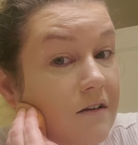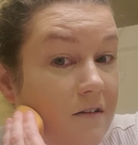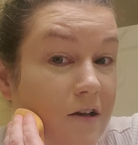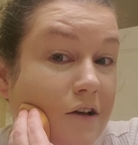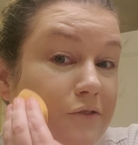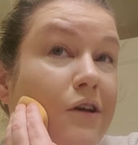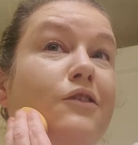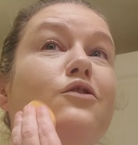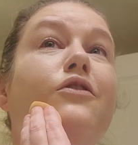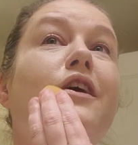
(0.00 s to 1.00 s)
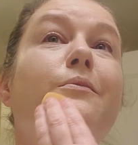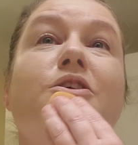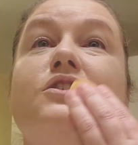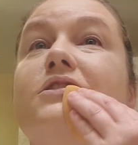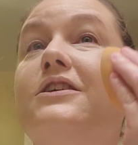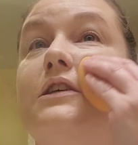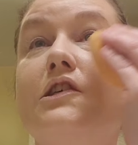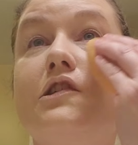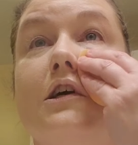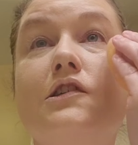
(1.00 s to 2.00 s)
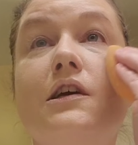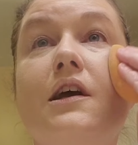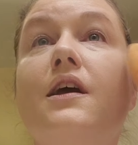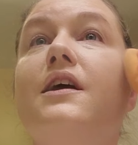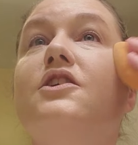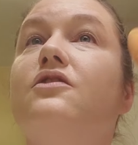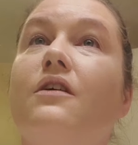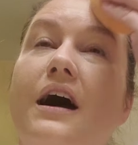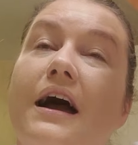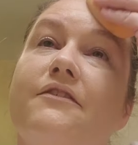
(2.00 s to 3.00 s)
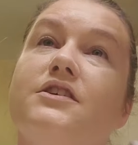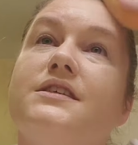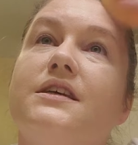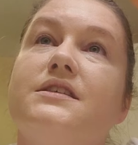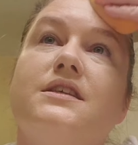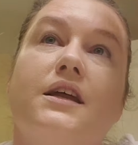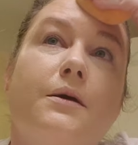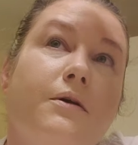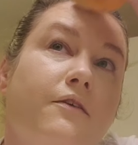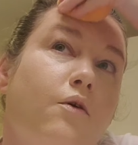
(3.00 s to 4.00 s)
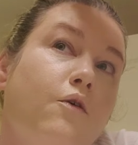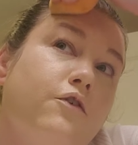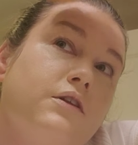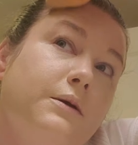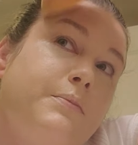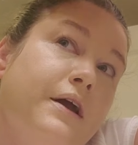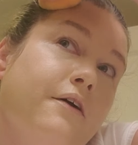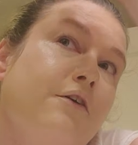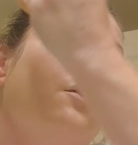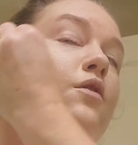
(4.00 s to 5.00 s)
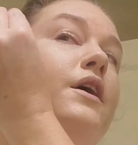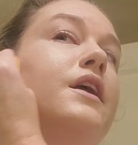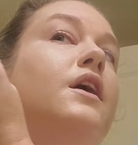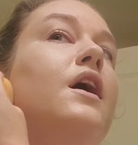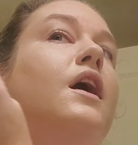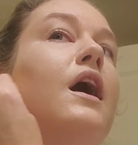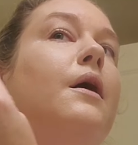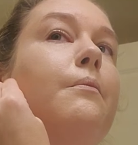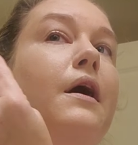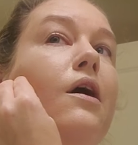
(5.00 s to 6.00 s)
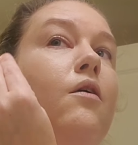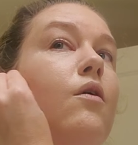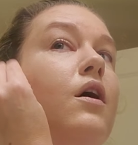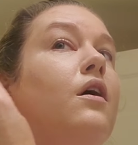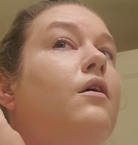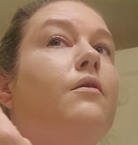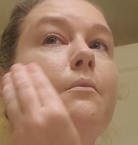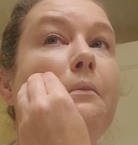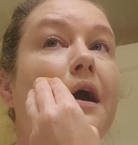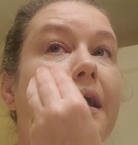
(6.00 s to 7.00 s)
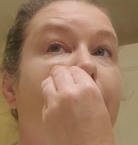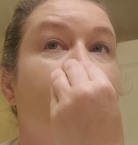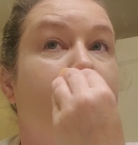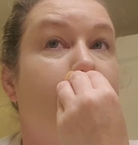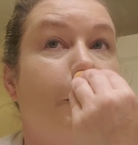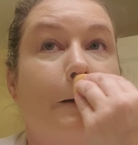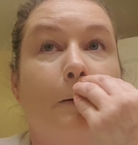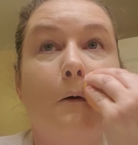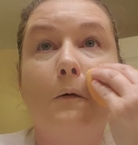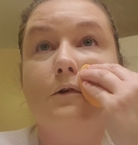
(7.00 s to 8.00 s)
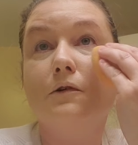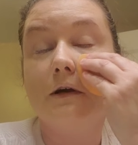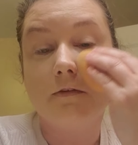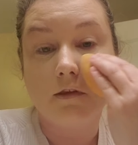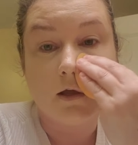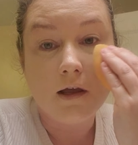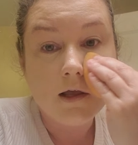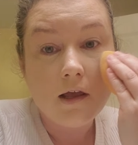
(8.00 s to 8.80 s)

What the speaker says: do the admission and discharge. So ever since then, I've been overly paranoid about me looking older in the